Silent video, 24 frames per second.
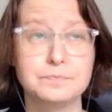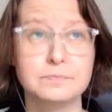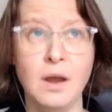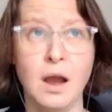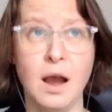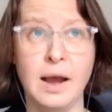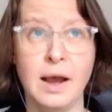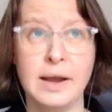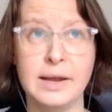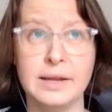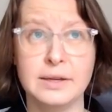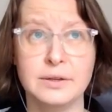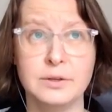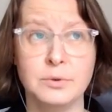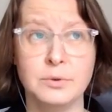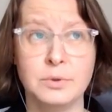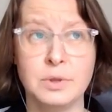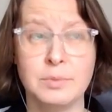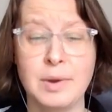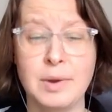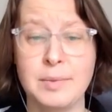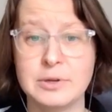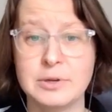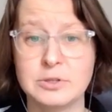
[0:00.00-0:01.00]
I knew
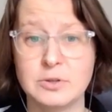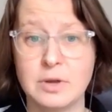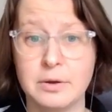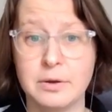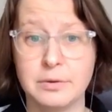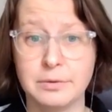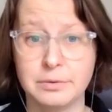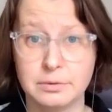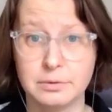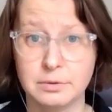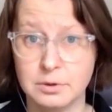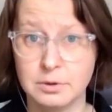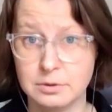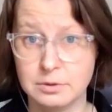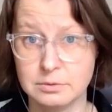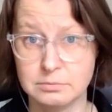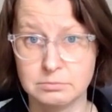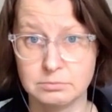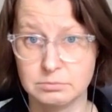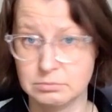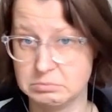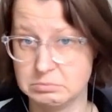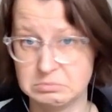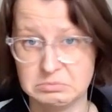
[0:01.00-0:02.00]
that my mental health couldn't
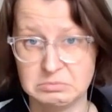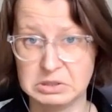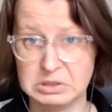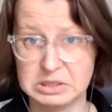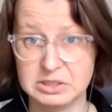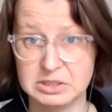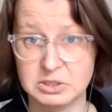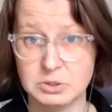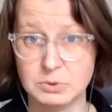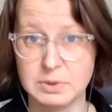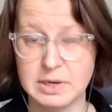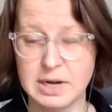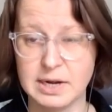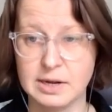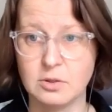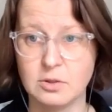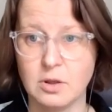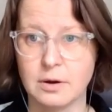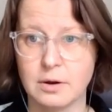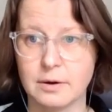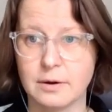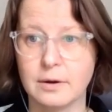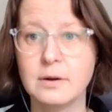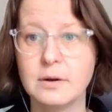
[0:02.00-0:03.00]
really do it any
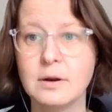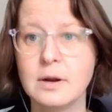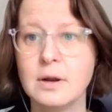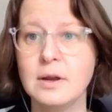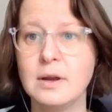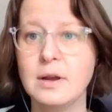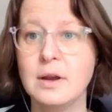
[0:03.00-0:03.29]
longer.